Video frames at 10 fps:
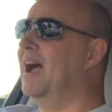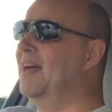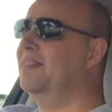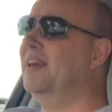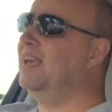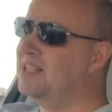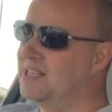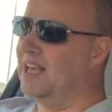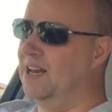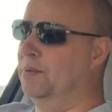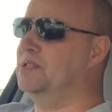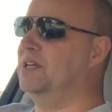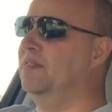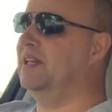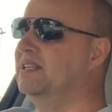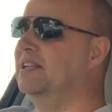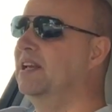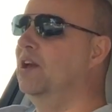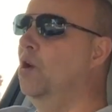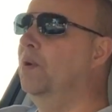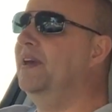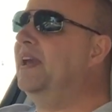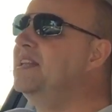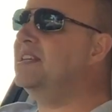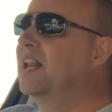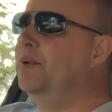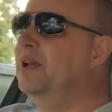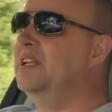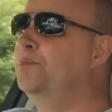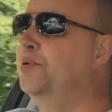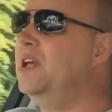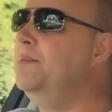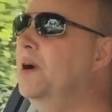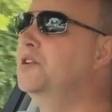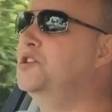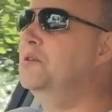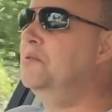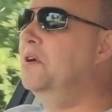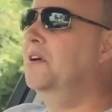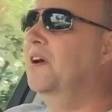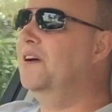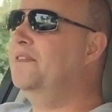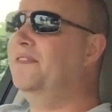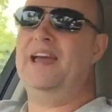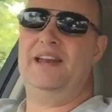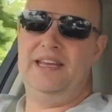And the heating element in this, well, the heating element is pretty much a fan